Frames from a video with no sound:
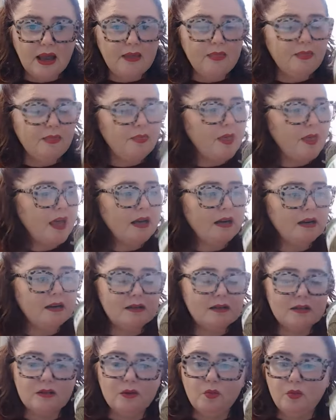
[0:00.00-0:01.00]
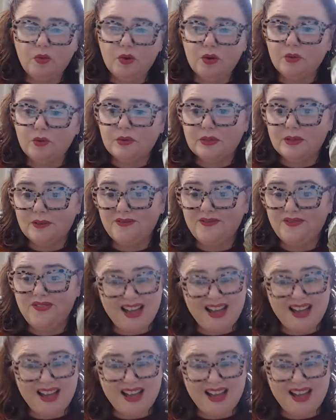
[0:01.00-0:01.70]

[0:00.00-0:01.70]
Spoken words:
And that is the world's